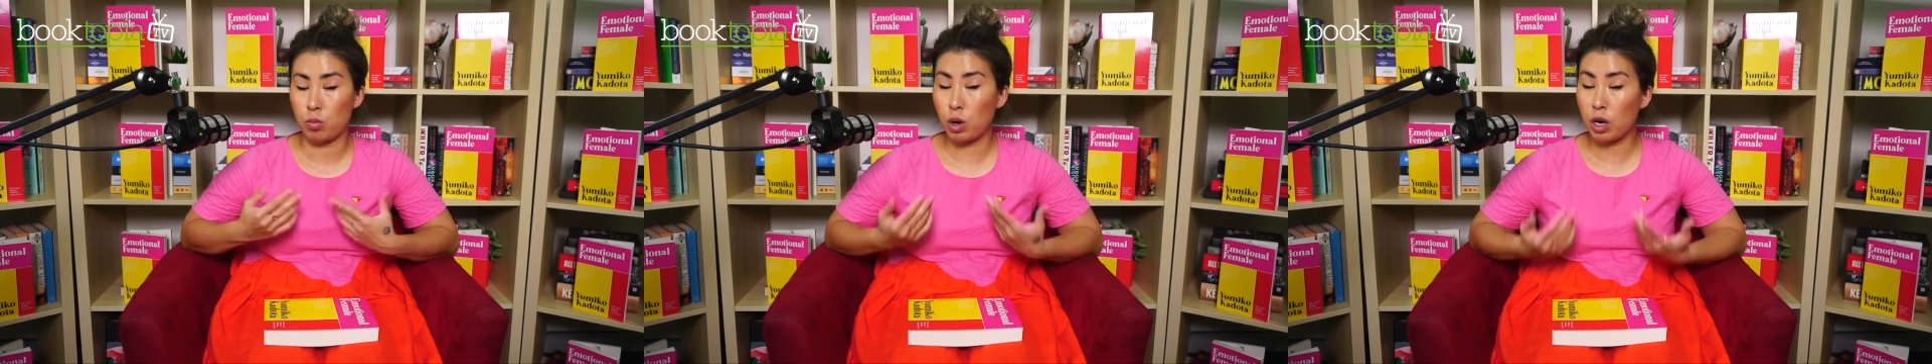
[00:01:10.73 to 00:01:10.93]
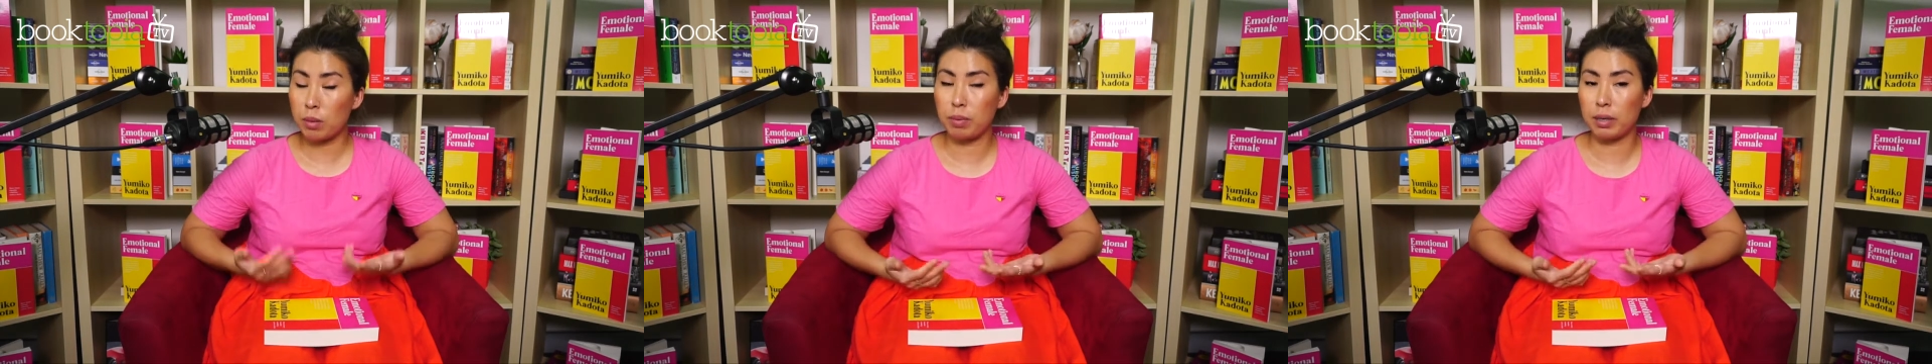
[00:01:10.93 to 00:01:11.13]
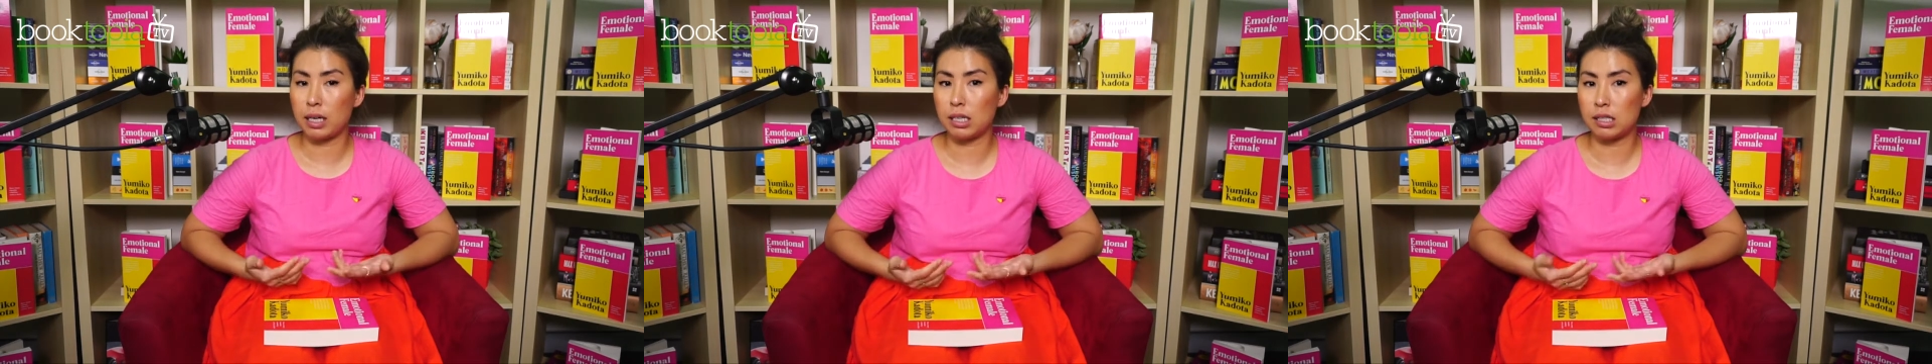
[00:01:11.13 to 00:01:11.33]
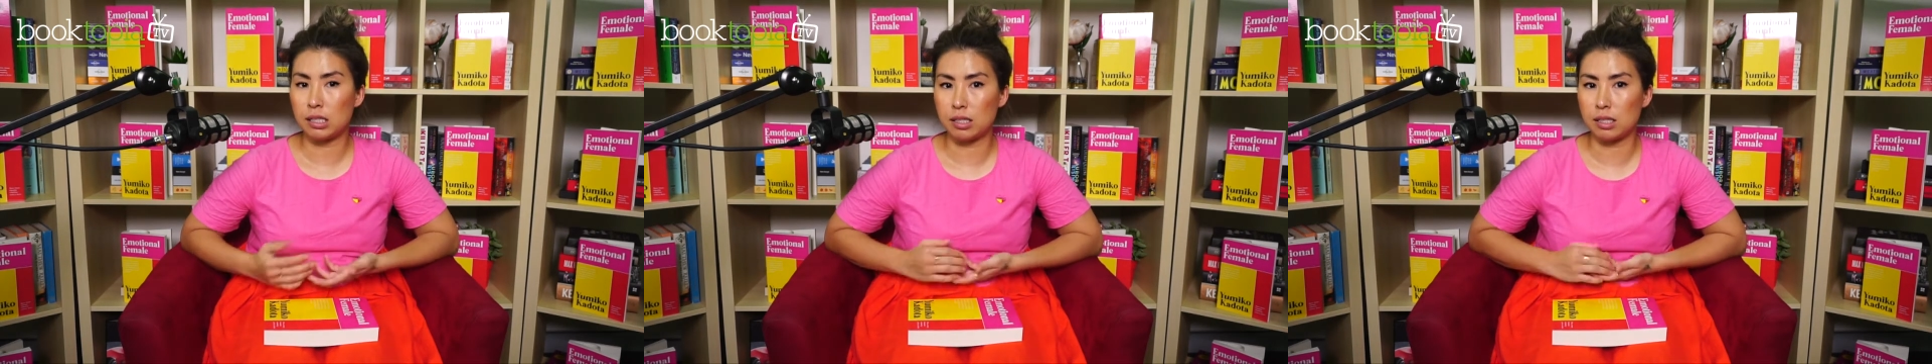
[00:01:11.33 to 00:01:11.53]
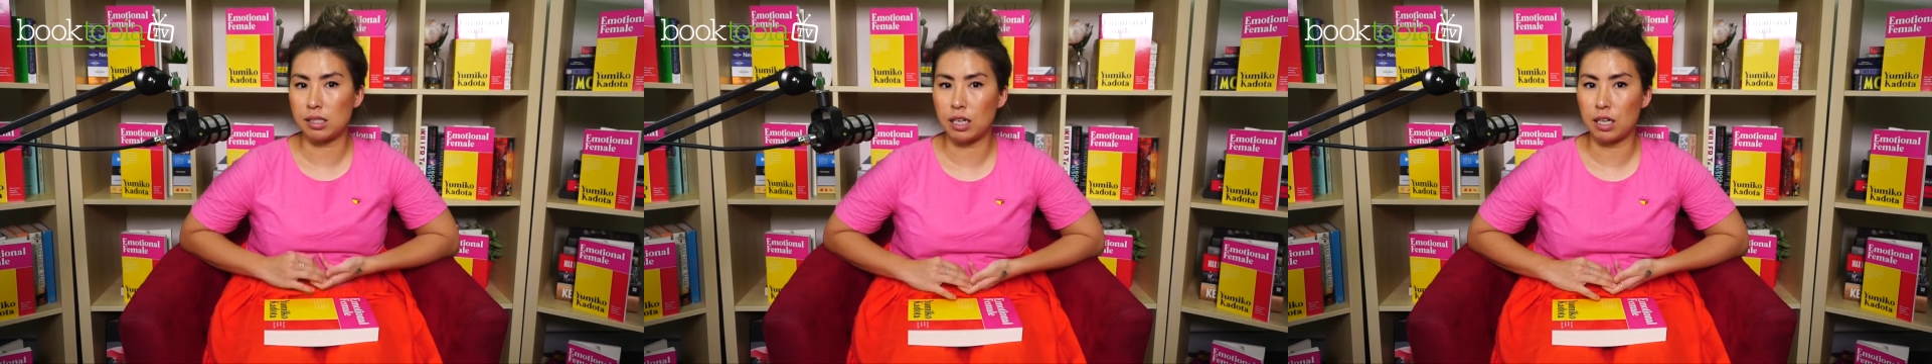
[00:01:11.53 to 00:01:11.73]

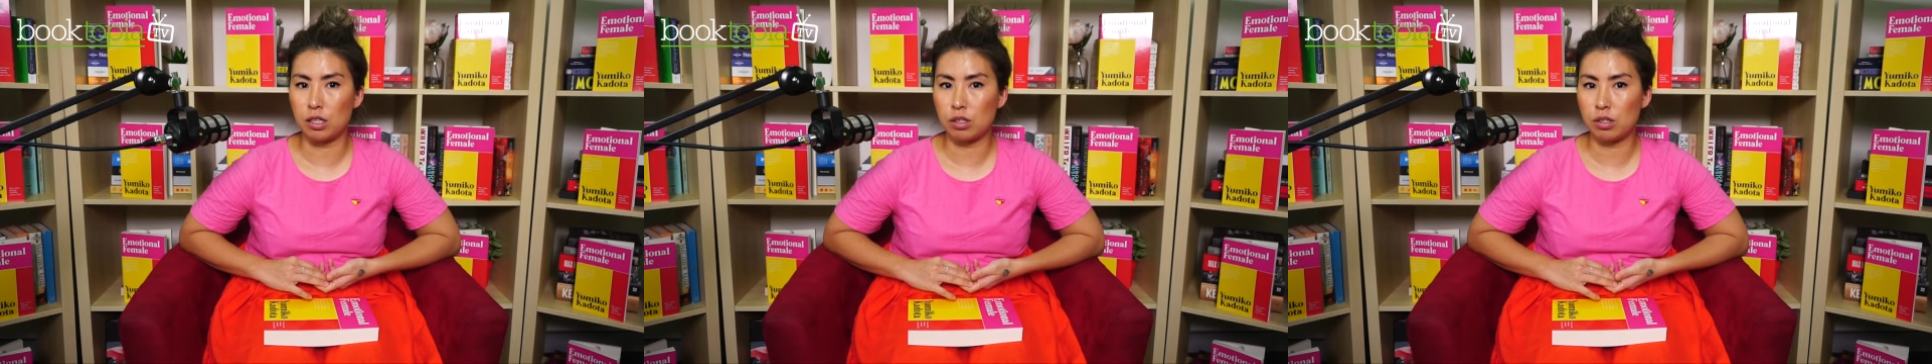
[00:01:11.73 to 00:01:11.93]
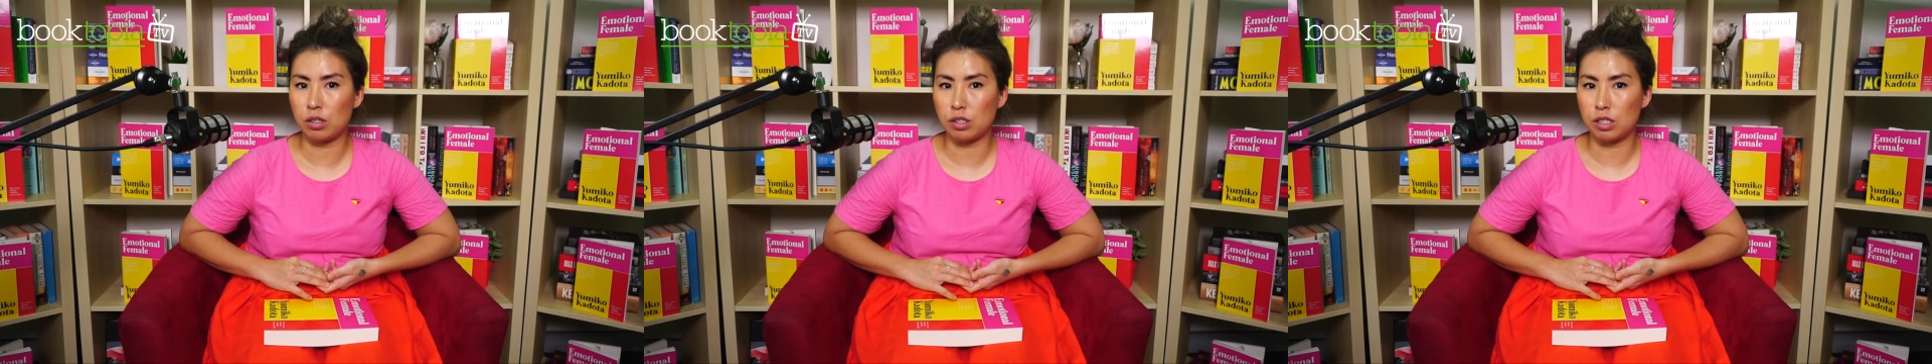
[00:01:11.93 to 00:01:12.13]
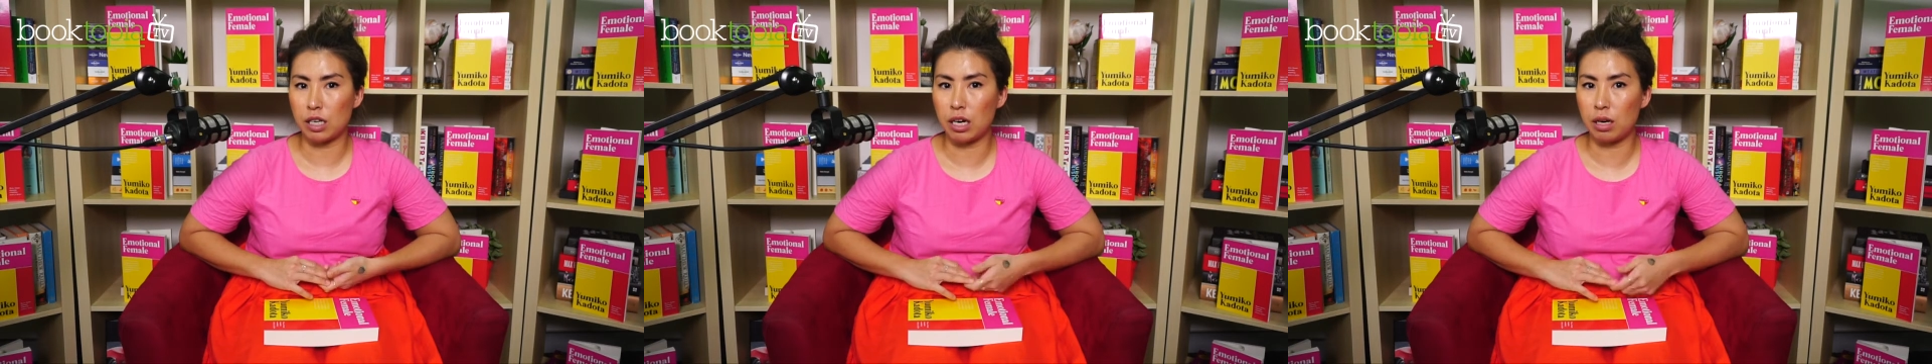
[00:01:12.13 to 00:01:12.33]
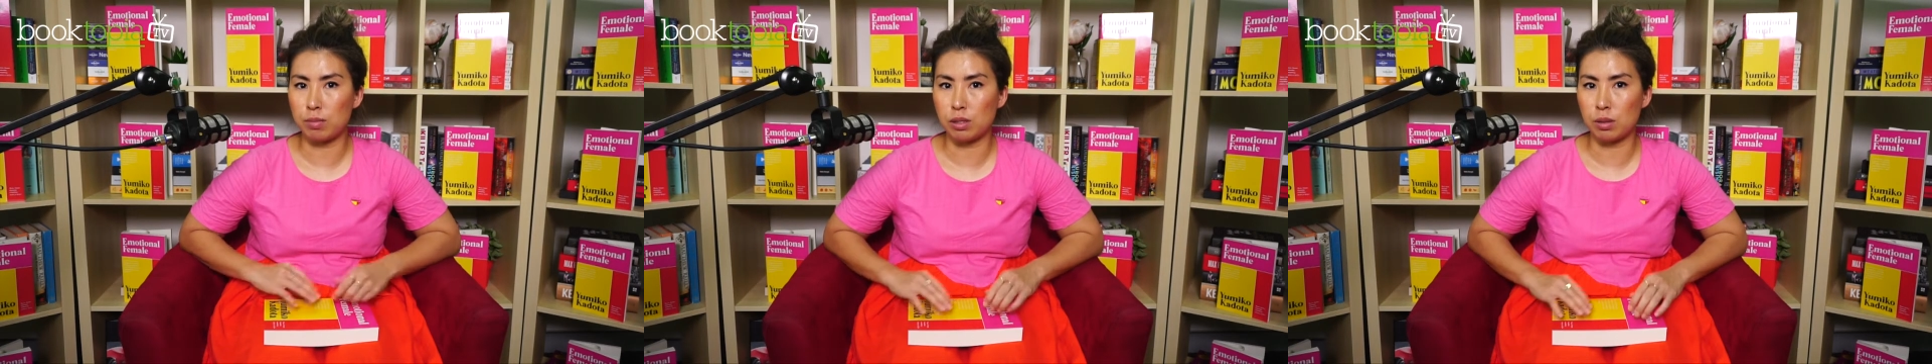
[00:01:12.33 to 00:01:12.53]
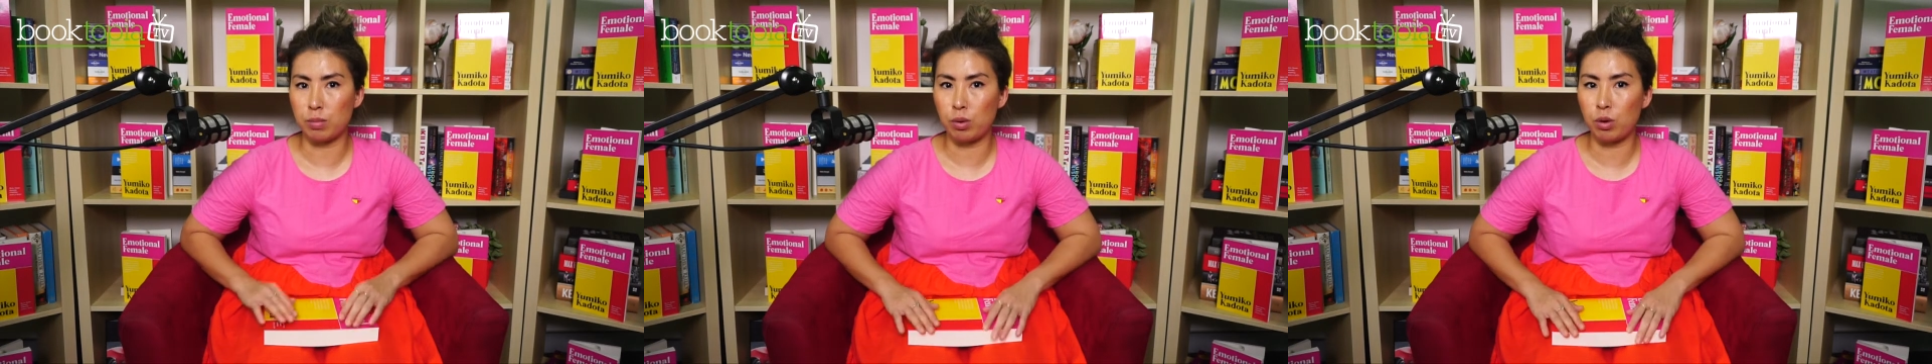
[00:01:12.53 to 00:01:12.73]
workplaces can do to help
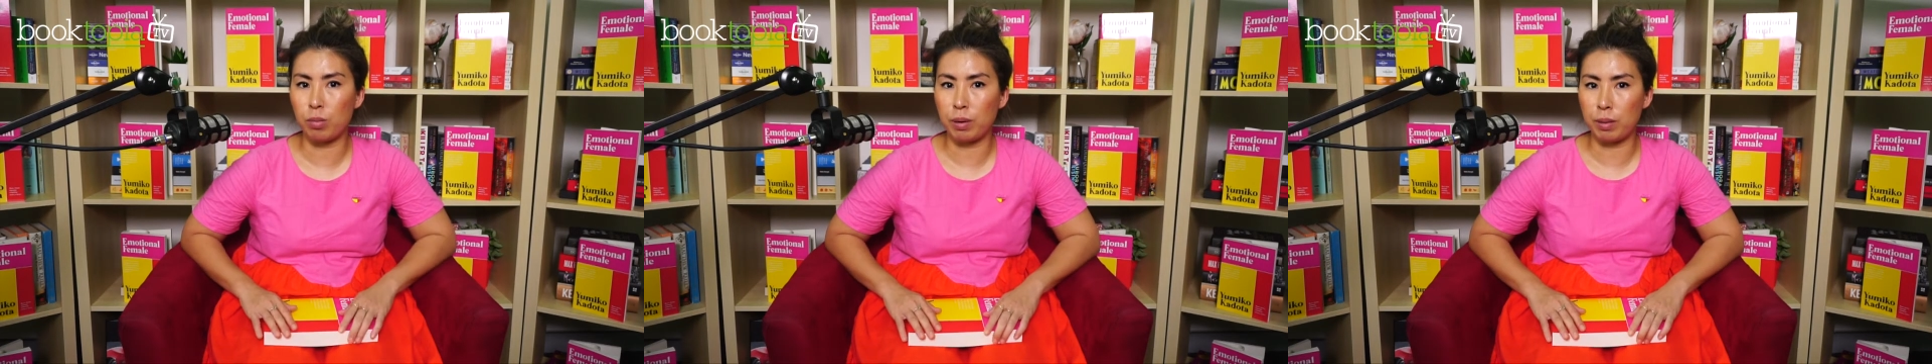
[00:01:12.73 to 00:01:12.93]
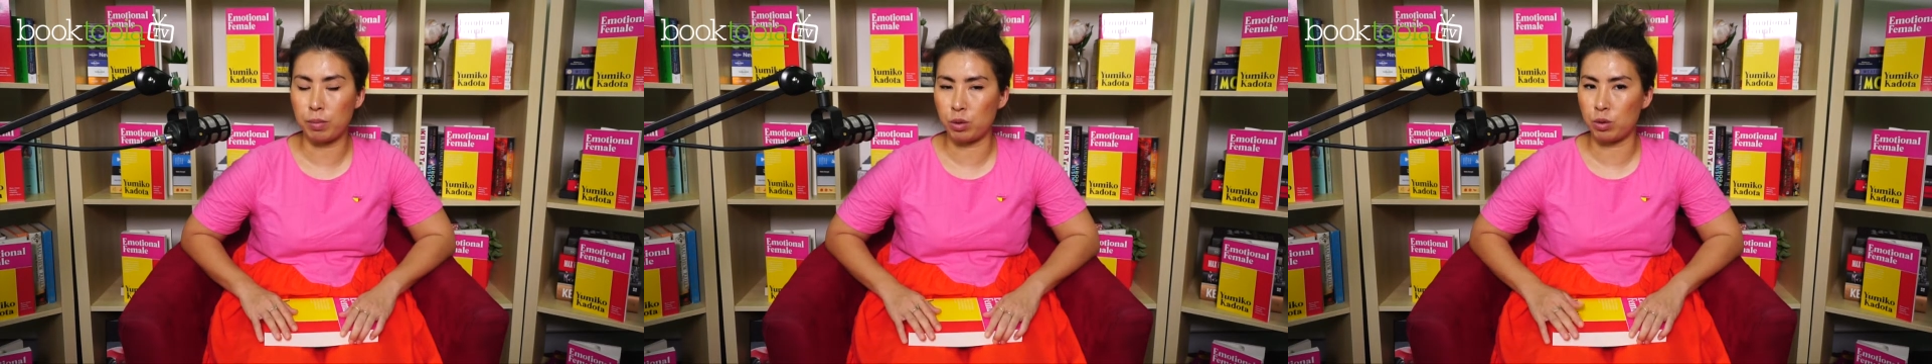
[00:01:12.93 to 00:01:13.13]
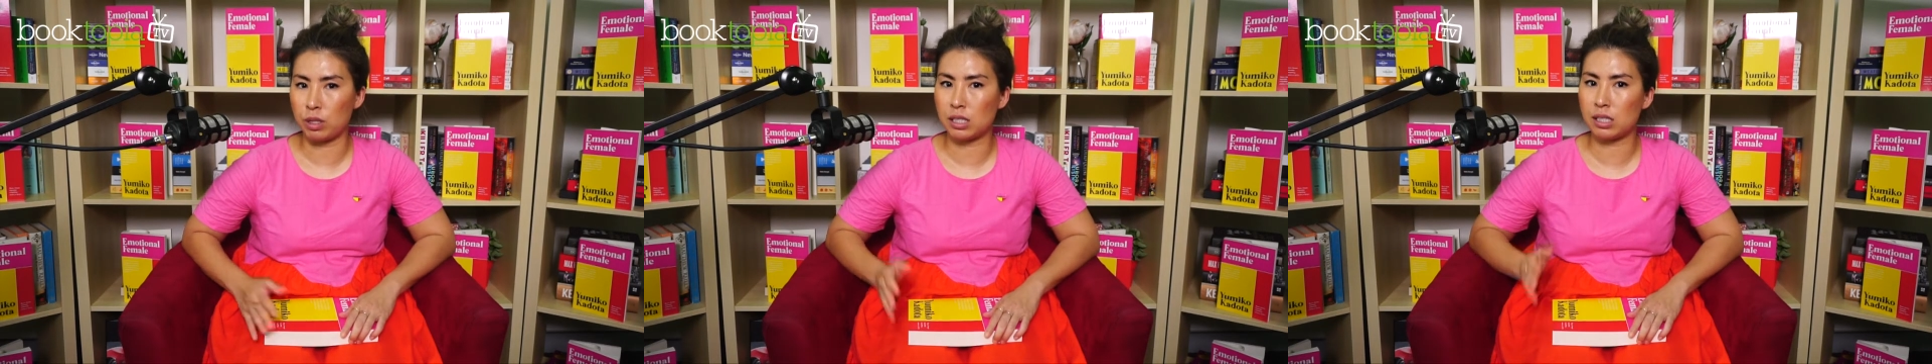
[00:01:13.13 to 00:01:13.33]
support people who are